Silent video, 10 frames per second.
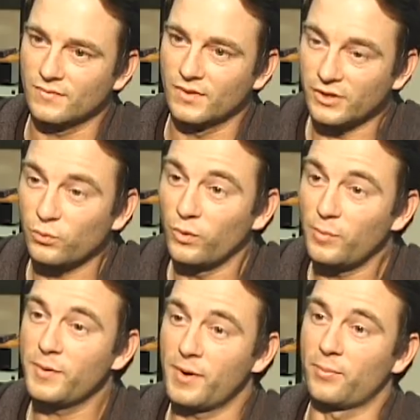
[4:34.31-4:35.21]
This will
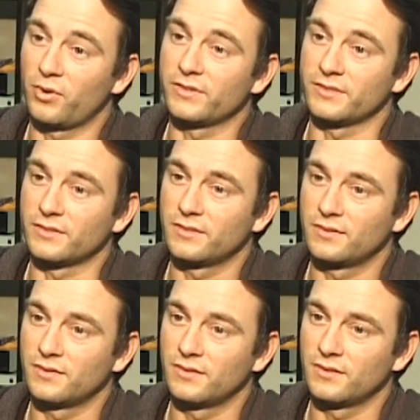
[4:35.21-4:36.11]
be my present,
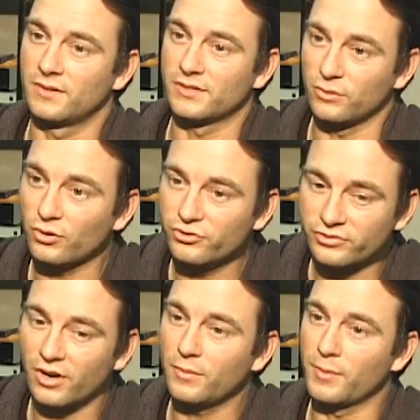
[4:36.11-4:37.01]
as long as you
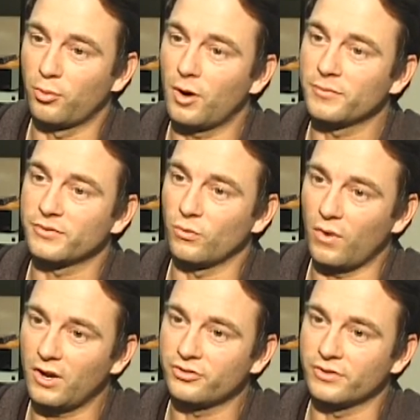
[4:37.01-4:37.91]
solemnly promise to
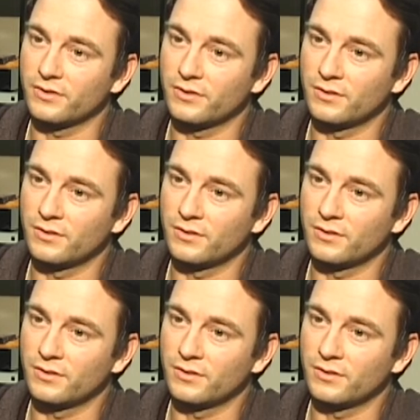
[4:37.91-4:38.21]
watch it.